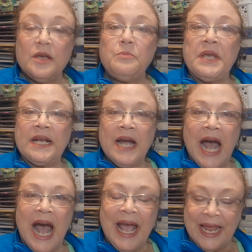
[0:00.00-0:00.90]
Be
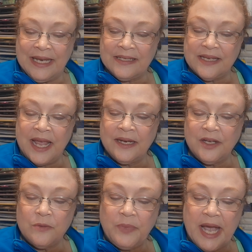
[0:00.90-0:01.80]
kind and
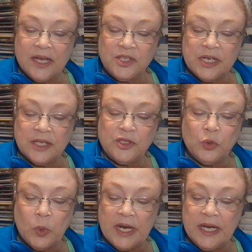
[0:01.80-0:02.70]
compassionate to
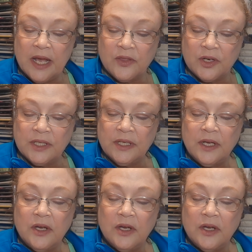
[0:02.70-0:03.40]
one another